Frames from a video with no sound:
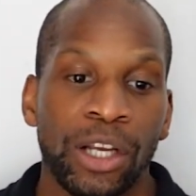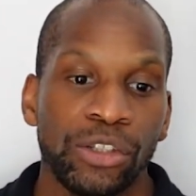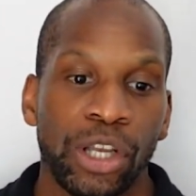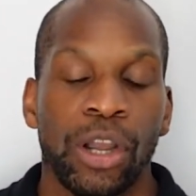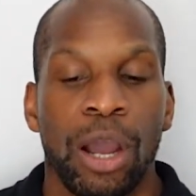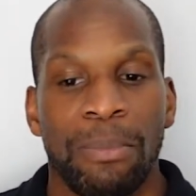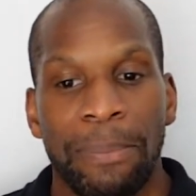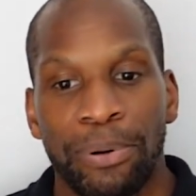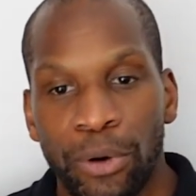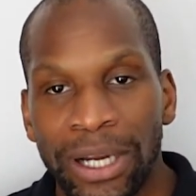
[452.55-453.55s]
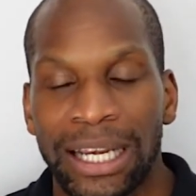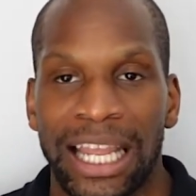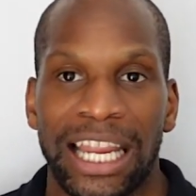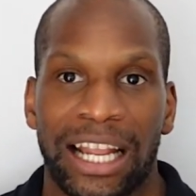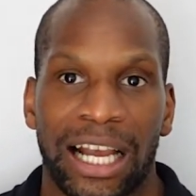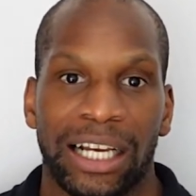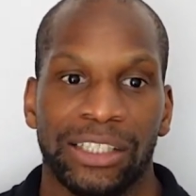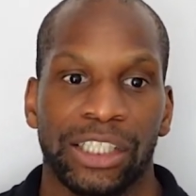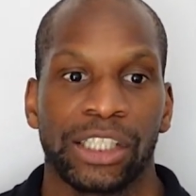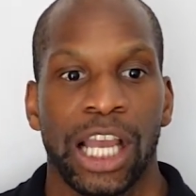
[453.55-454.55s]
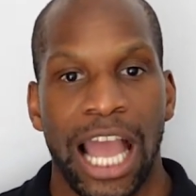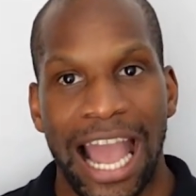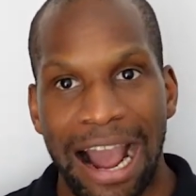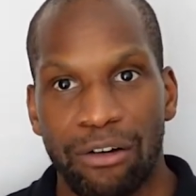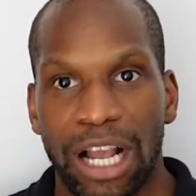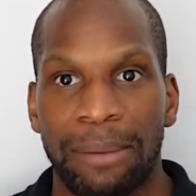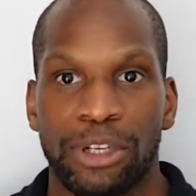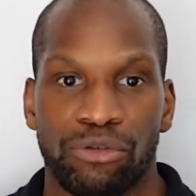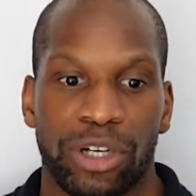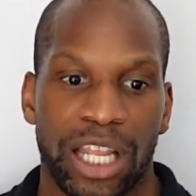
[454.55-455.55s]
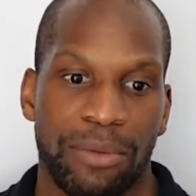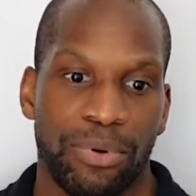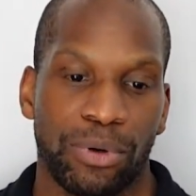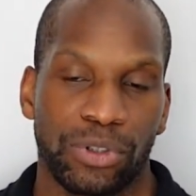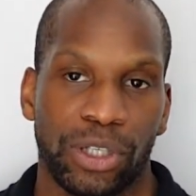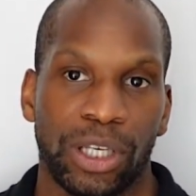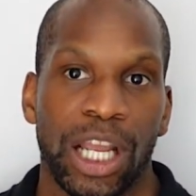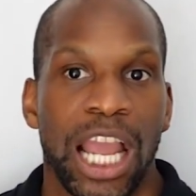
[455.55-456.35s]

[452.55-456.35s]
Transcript: So my point here, guys, is outcome is really important.